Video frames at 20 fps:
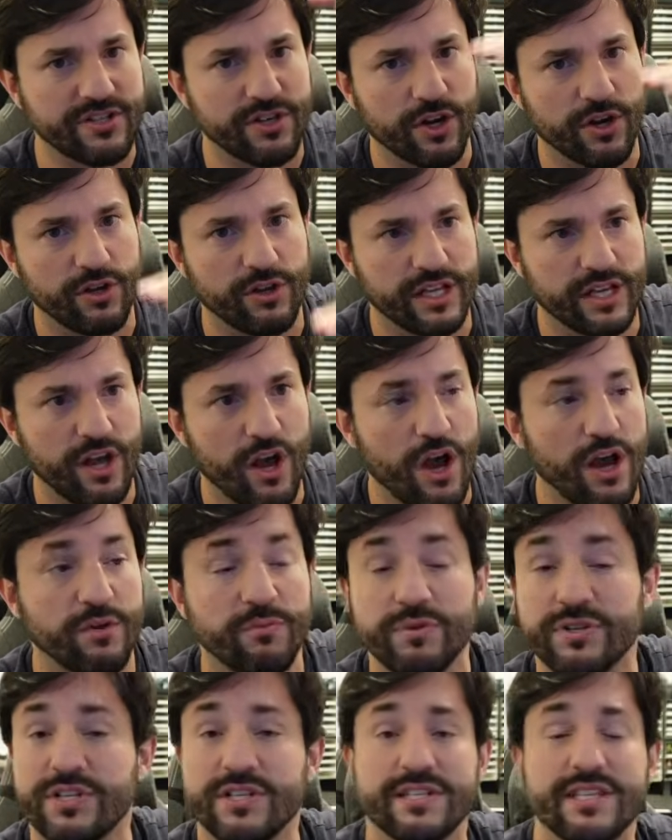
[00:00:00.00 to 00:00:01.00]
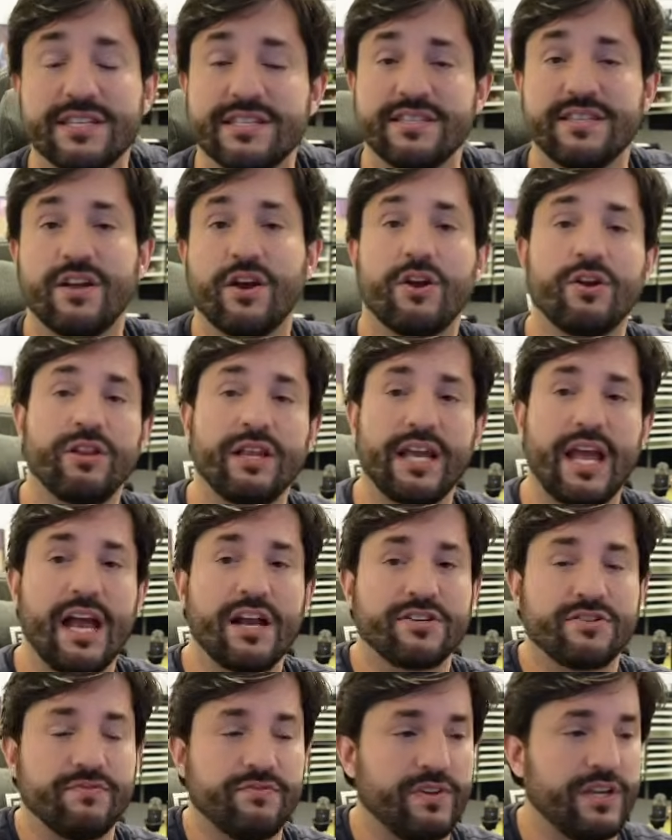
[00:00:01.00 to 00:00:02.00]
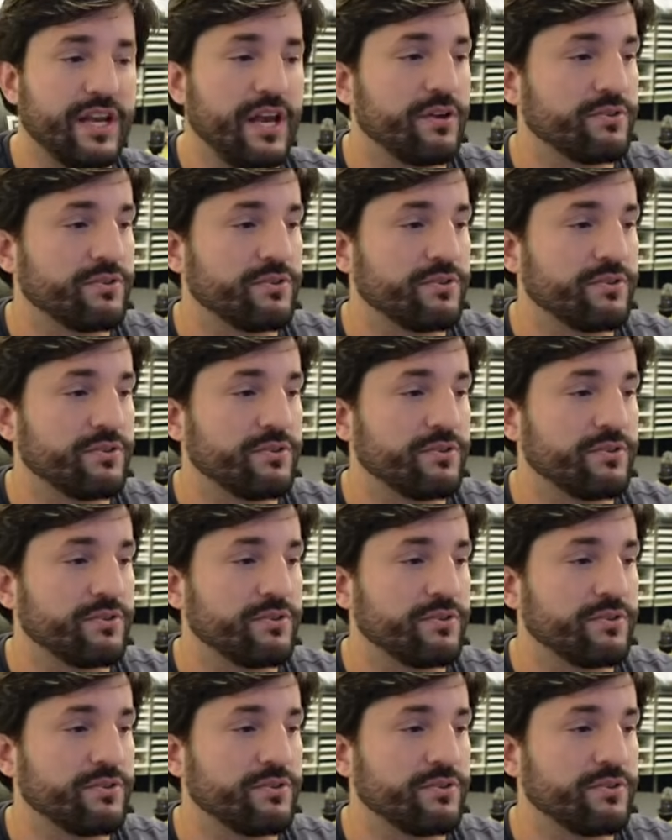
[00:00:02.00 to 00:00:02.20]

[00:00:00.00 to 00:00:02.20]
early on, this is the early action video.